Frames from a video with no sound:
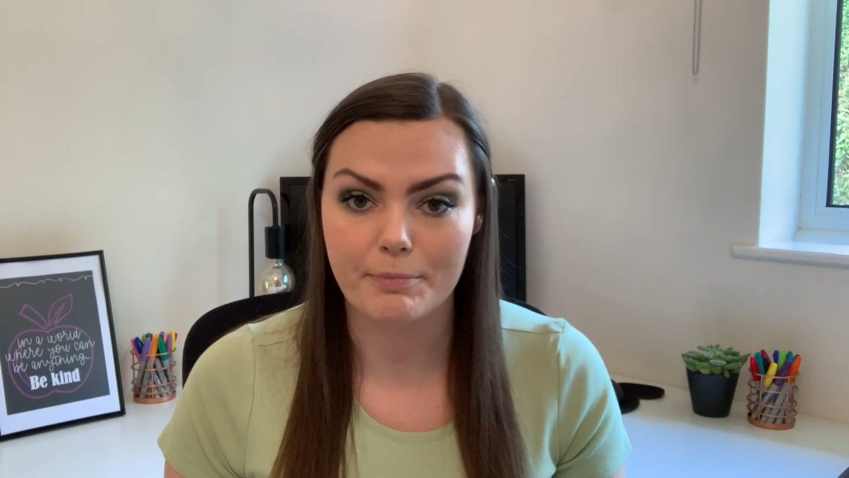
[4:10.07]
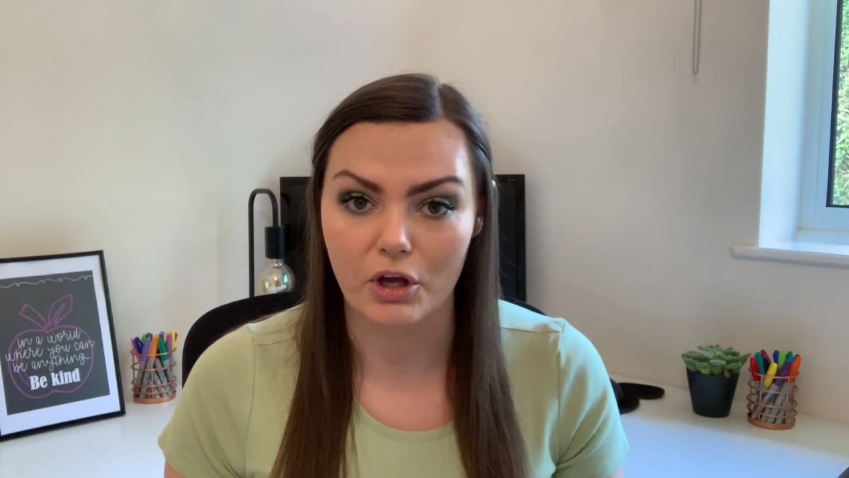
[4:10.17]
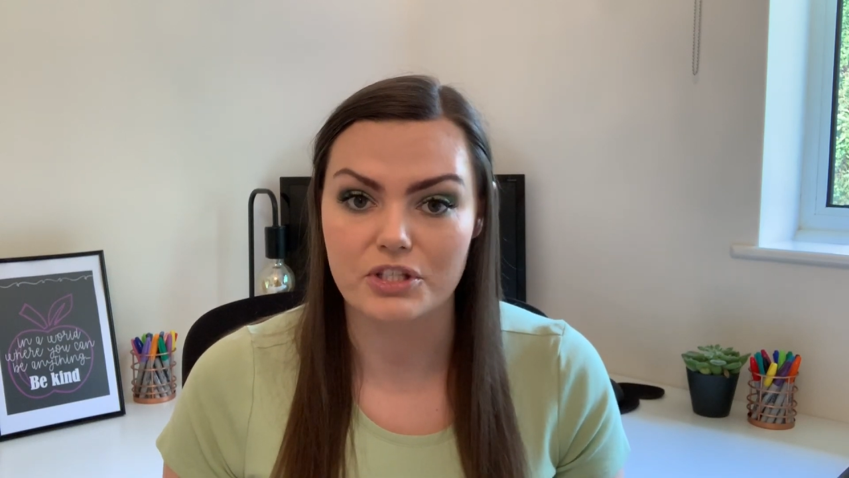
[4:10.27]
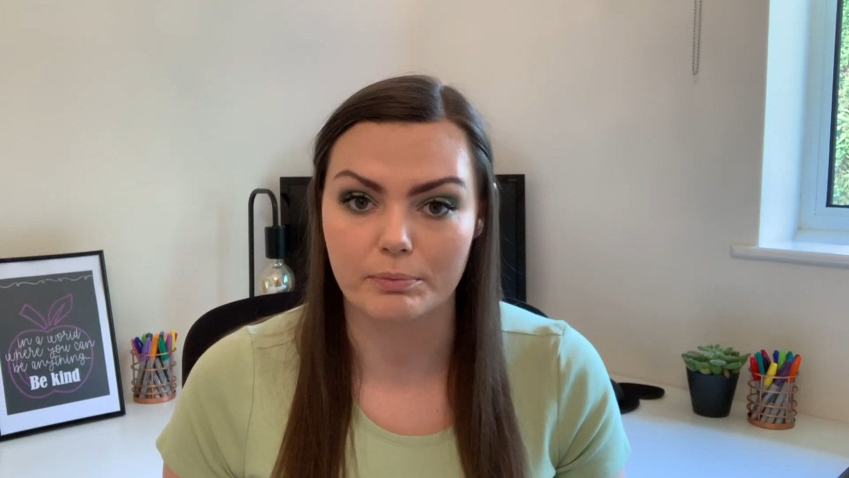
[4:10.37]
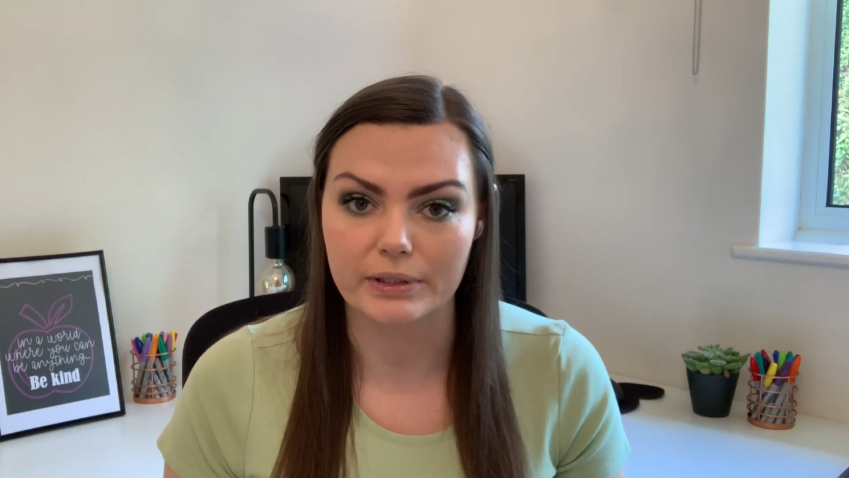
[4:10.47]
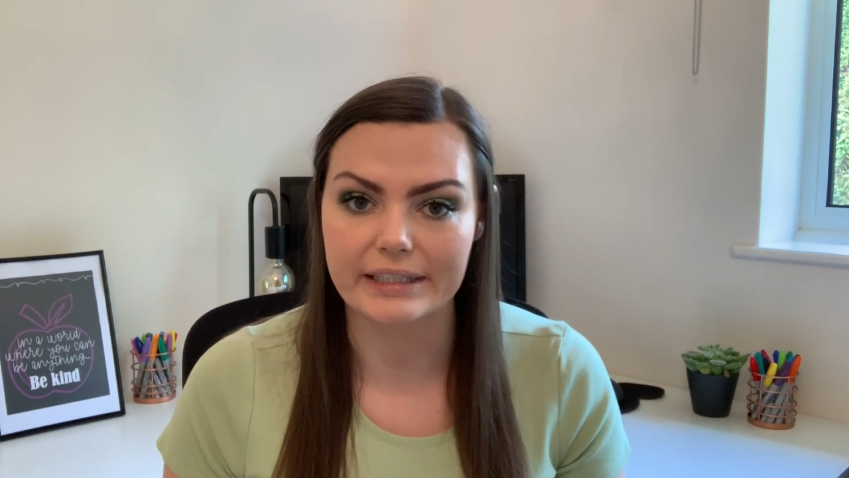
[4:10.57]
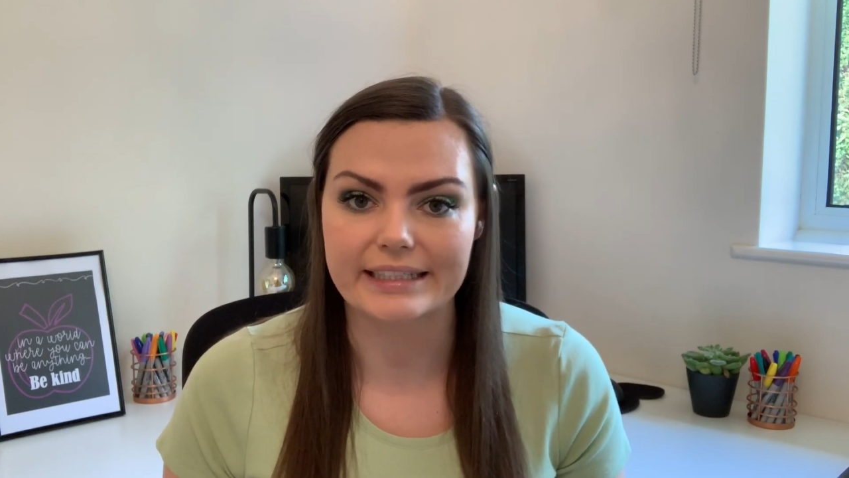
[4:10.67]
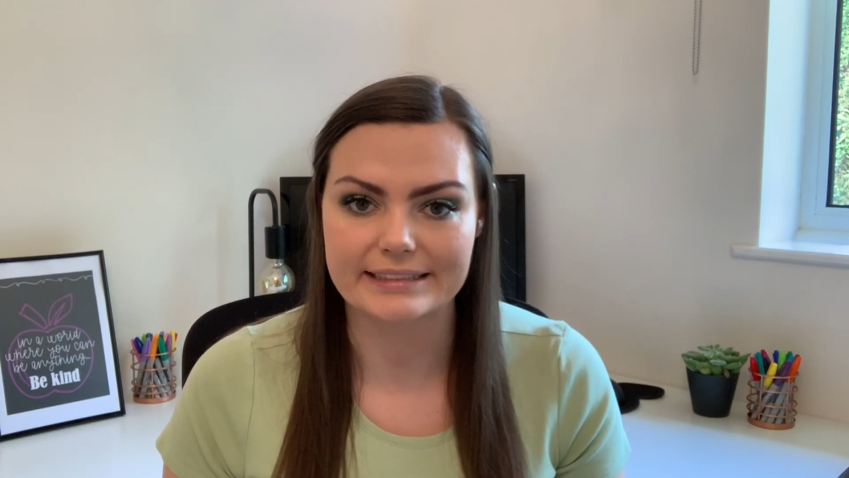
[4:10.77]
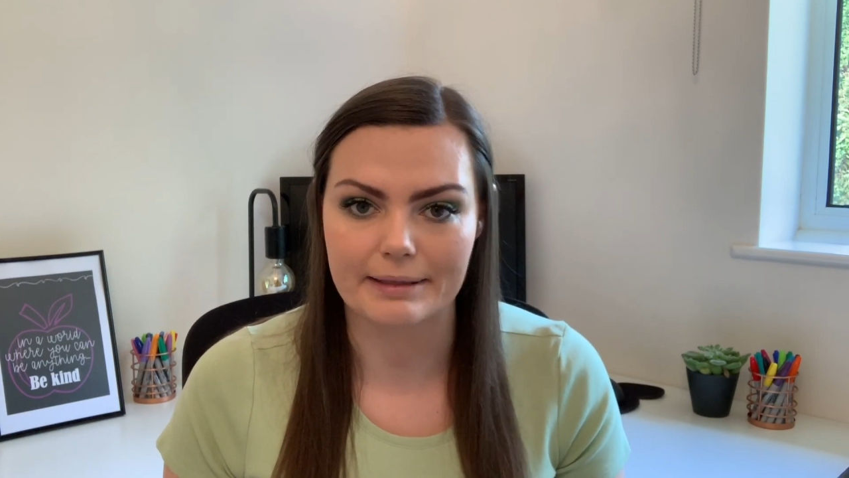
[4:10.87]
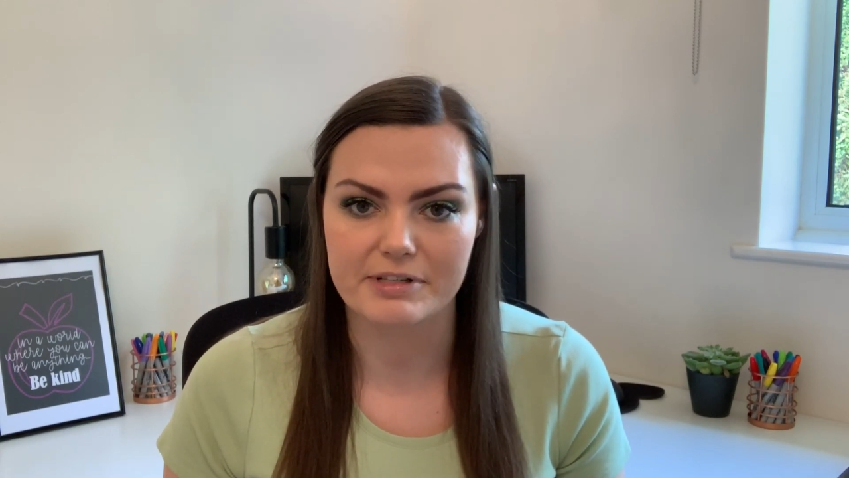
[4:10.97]
possible
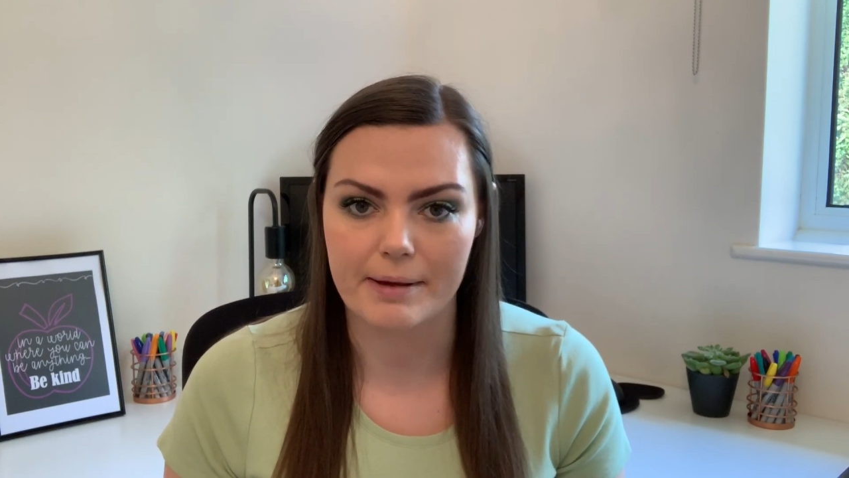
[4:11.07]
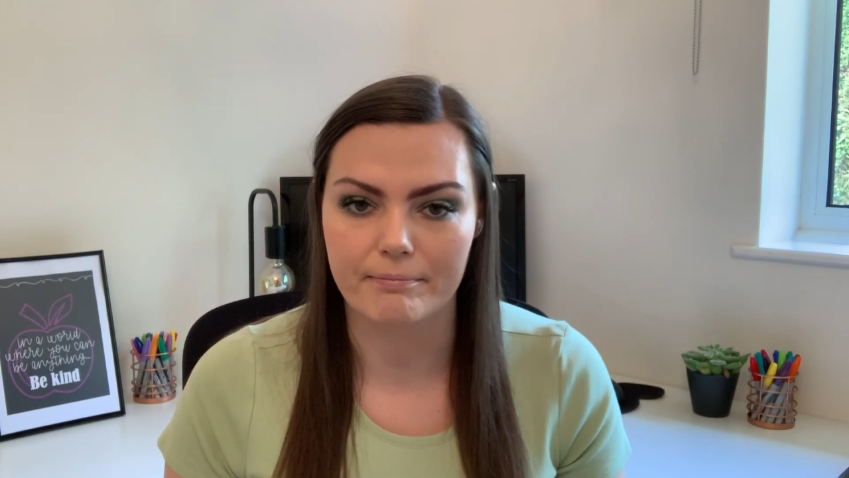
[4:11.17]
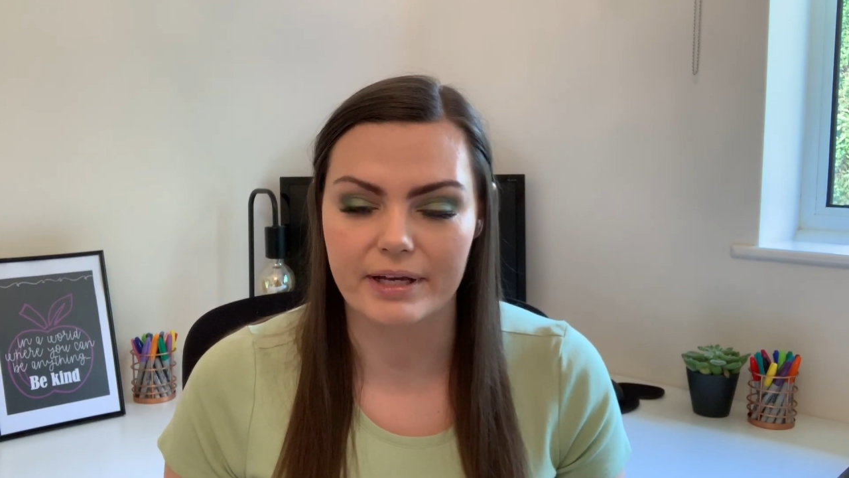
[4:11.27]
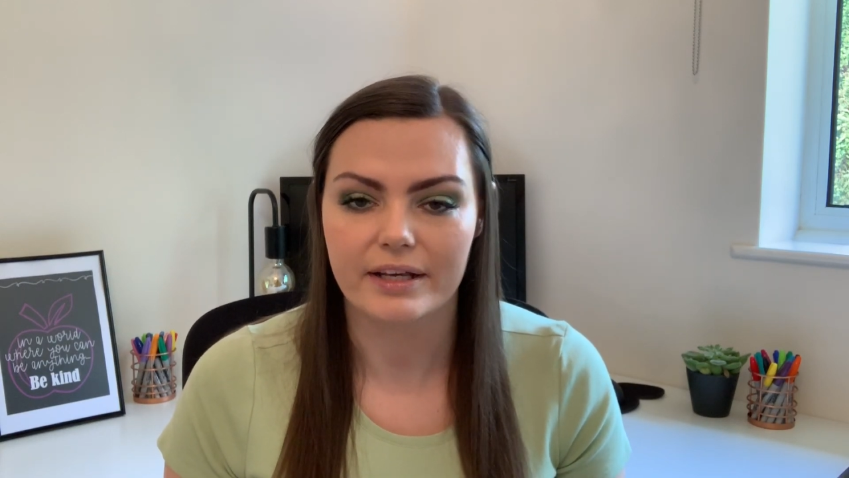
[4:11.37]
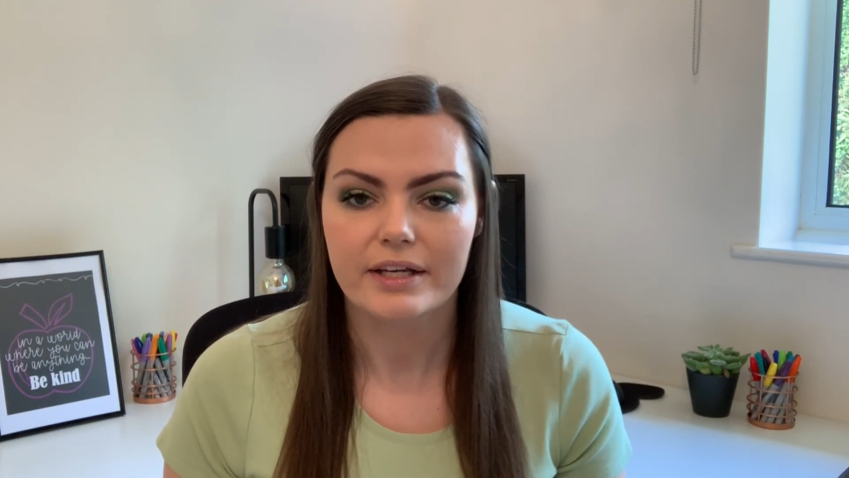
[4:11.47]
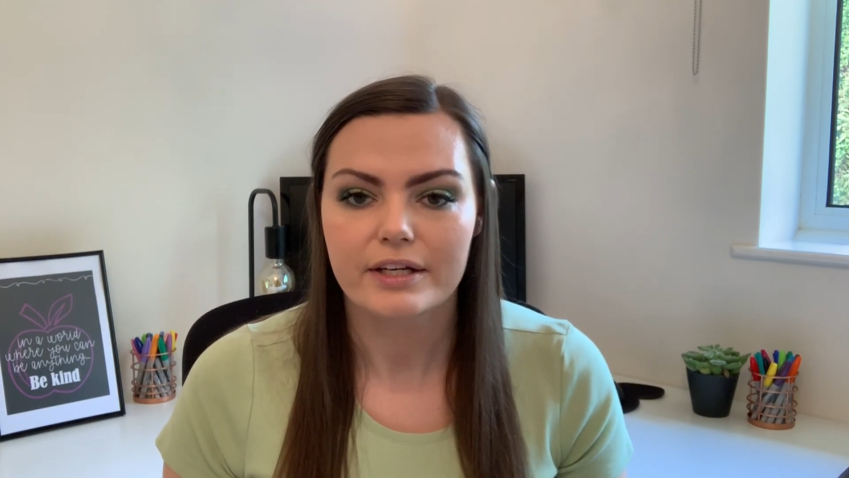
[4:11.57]
in September.